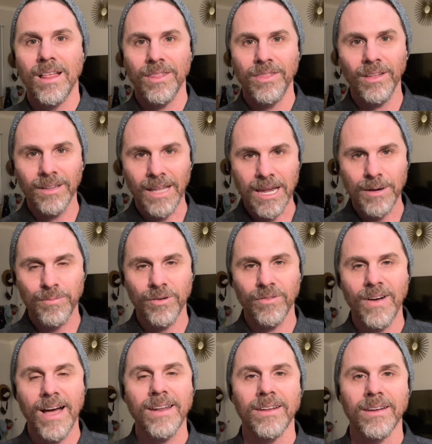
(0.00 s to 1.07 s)
the light
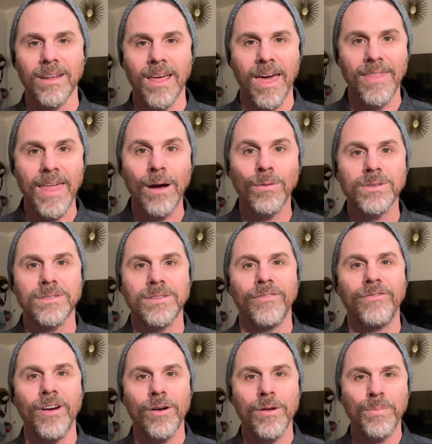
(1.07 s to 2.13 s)
provided. And that was the
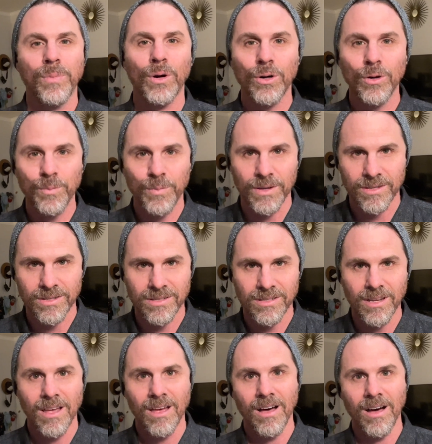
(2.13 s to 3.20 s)
very purpose
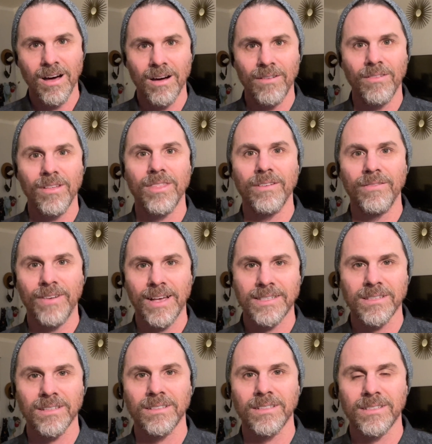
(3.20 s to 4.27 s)
of the
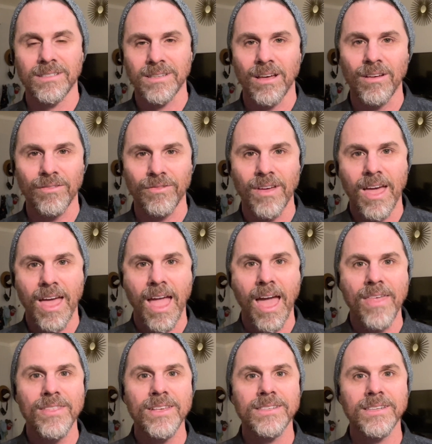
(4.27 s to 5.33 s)
vessel itself.
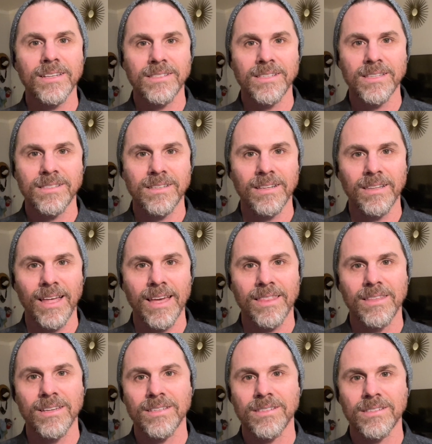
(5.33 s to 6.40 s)
And this existed
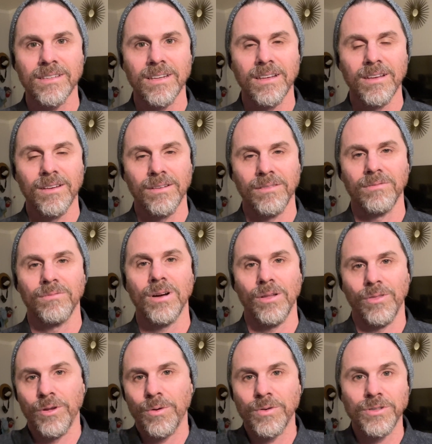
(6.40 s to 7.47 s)
like this, well,
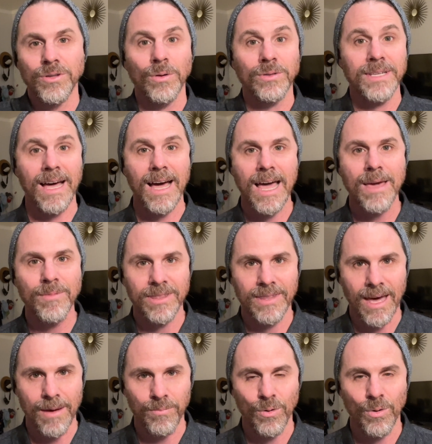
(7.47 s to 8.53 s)
there was no time at
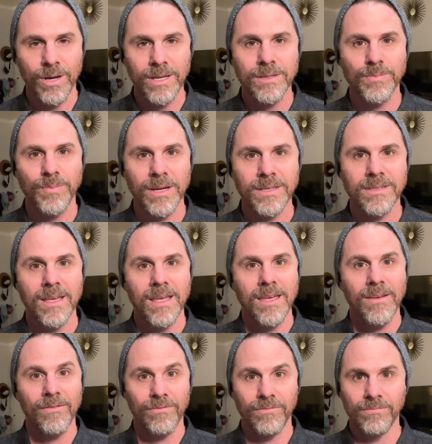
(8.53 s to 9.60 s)
that point, but
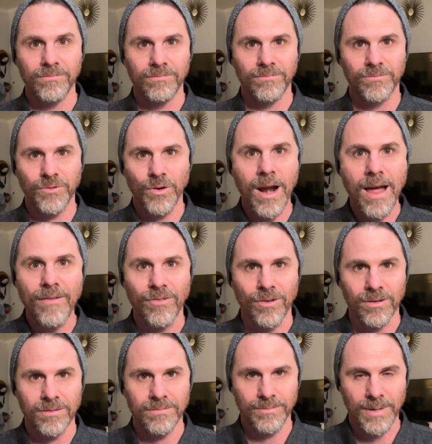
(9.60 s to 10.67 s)

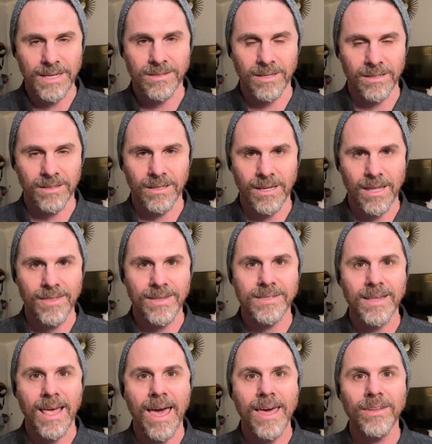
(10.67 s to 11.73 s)
forever, basically.
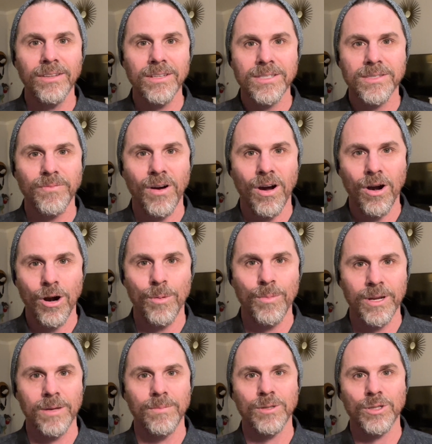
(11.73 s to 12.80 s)
This endless
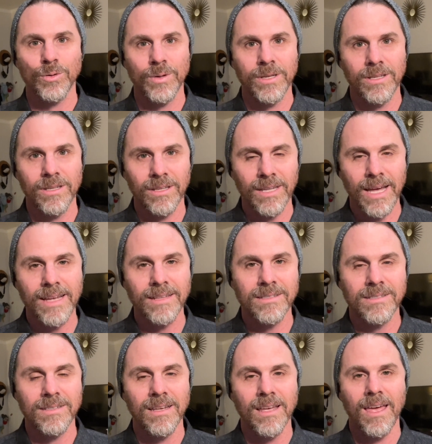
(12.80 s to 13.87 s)
harmony between the
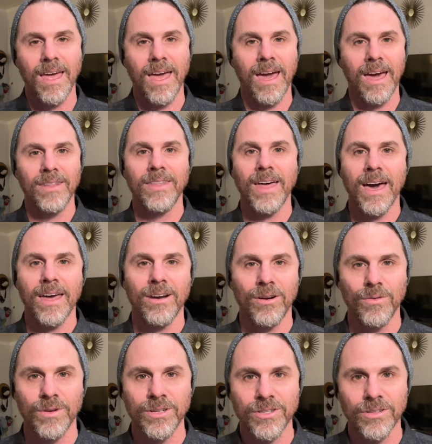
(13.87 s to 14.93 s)
light and that
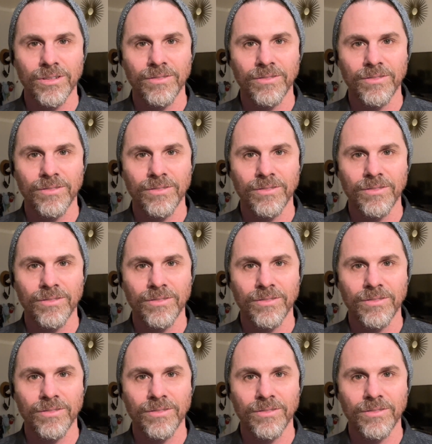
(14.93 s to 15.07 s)
original